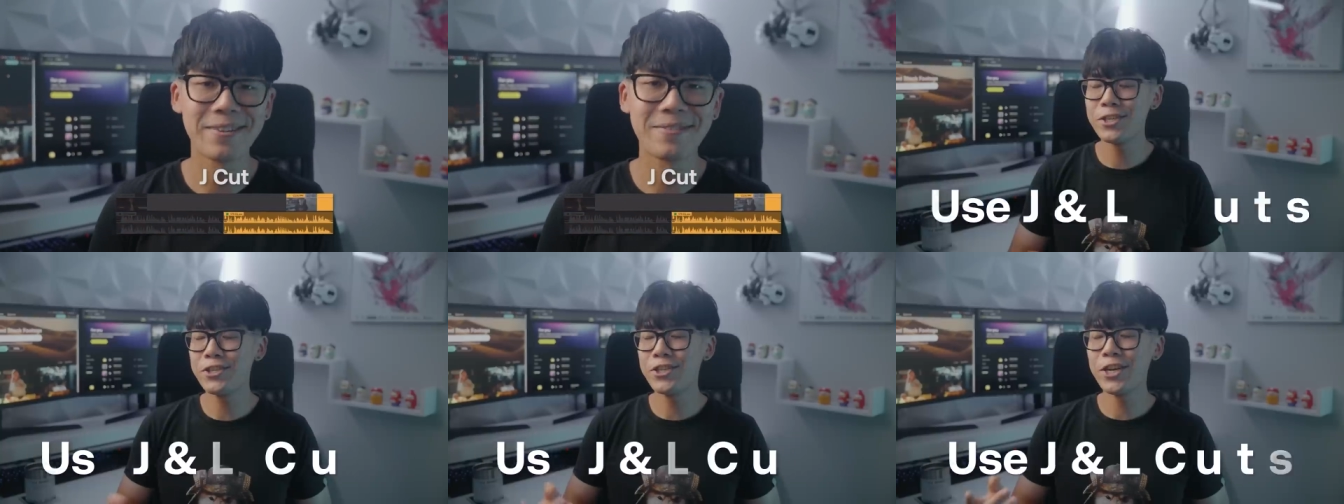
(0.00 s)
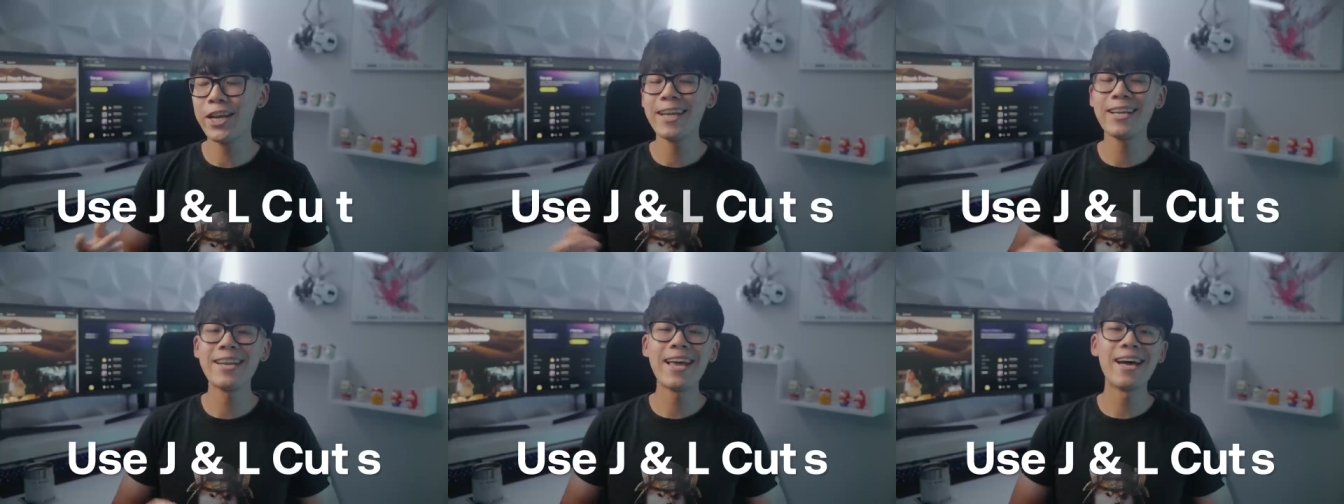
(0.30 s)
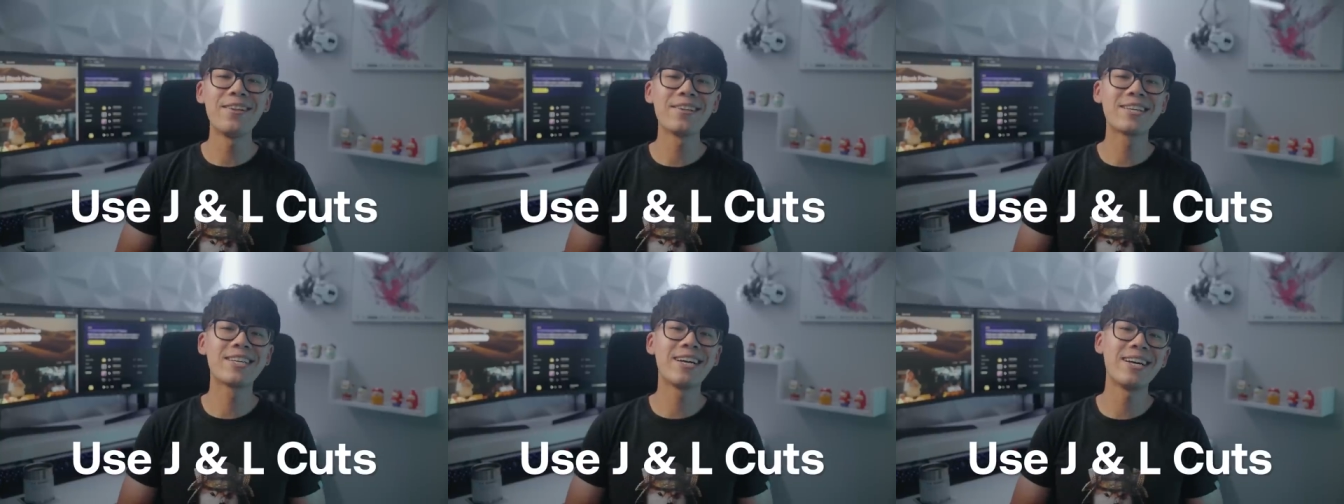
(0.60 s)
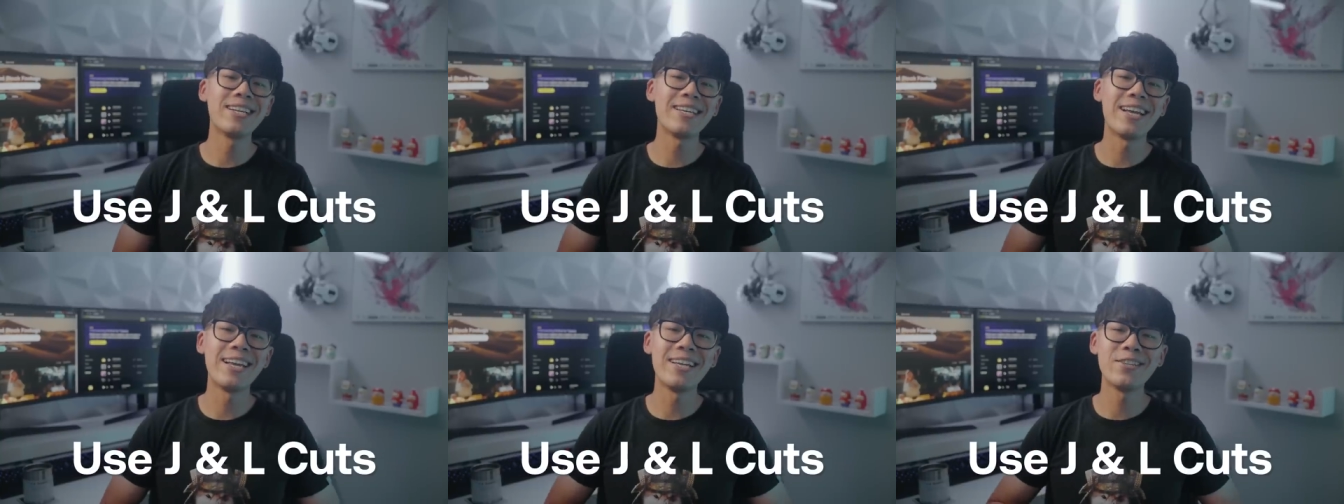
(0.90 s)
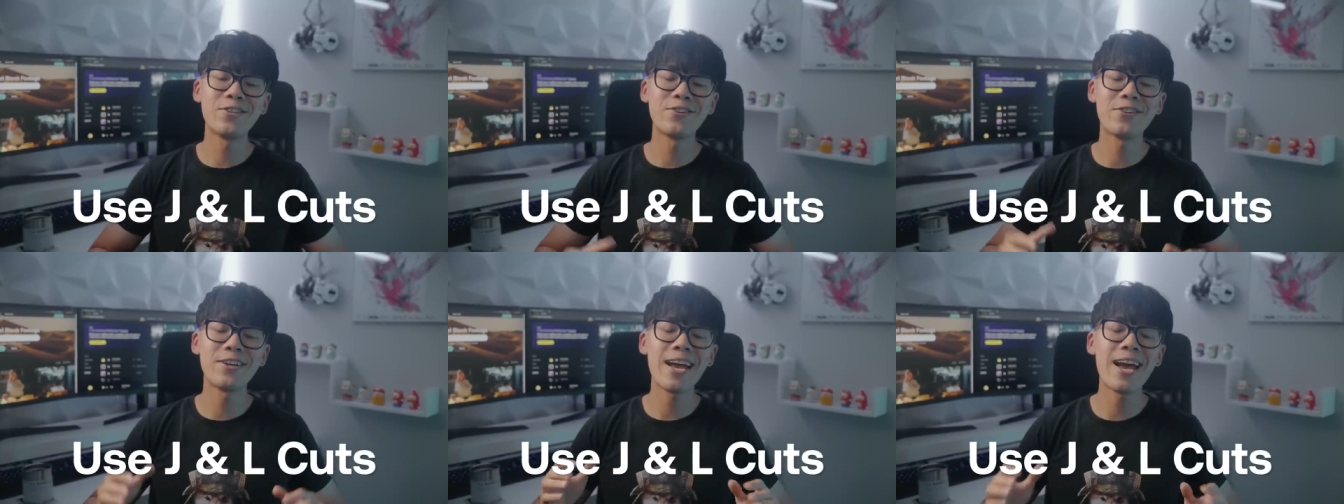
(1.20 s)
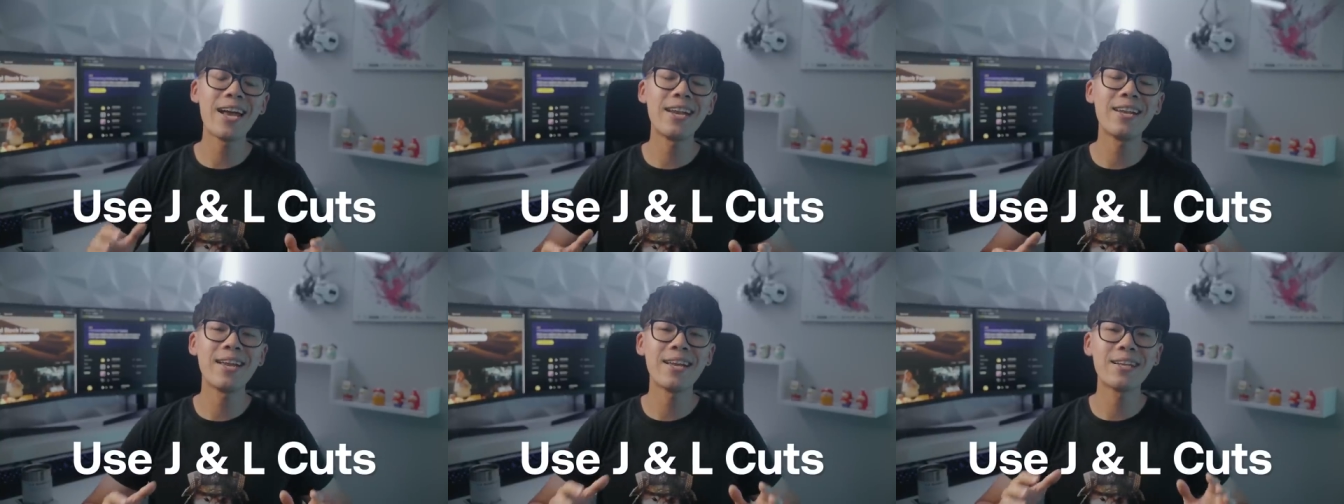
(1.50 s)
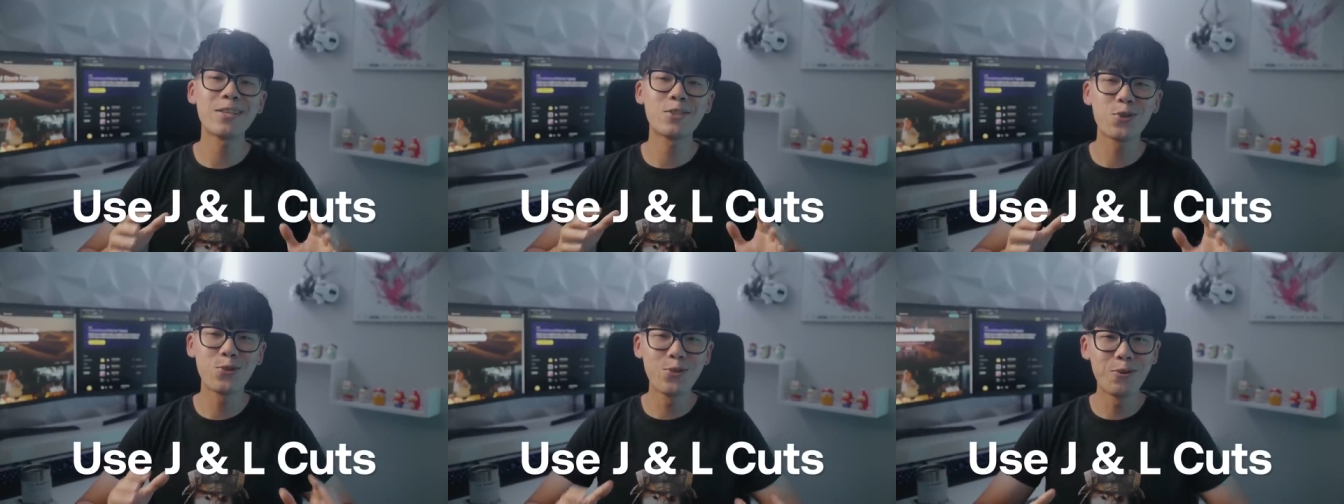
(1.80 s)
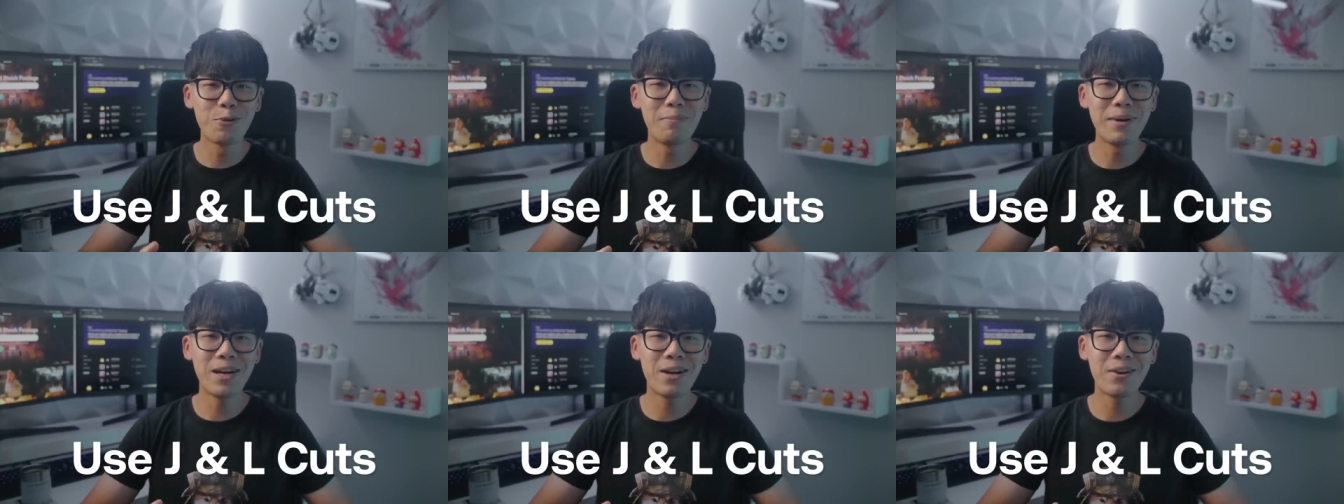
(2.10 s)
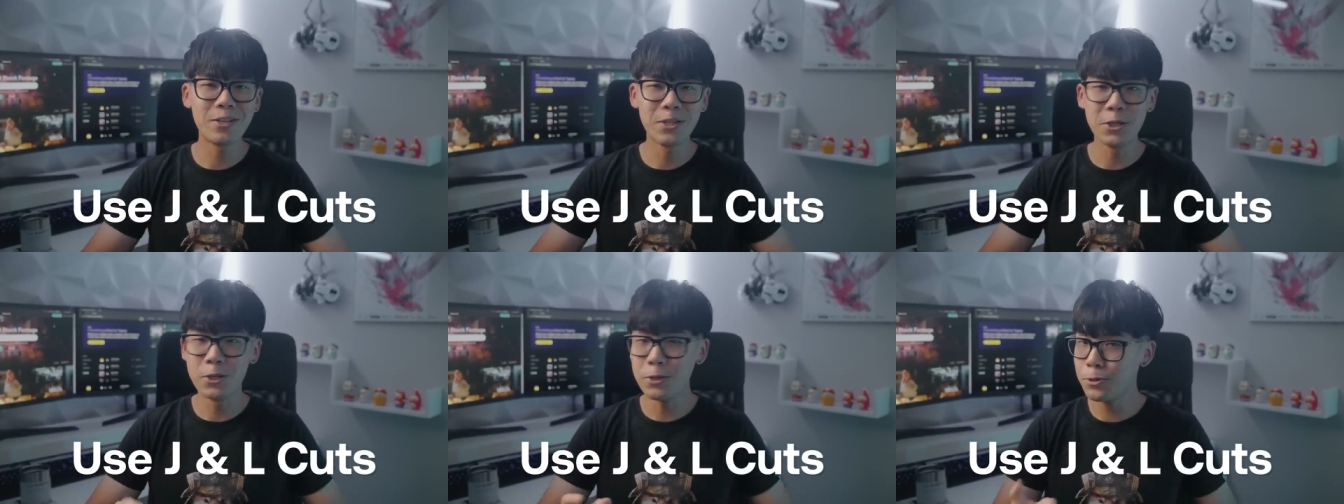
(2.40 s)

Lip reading: With the J and L cut in your editing tool belt,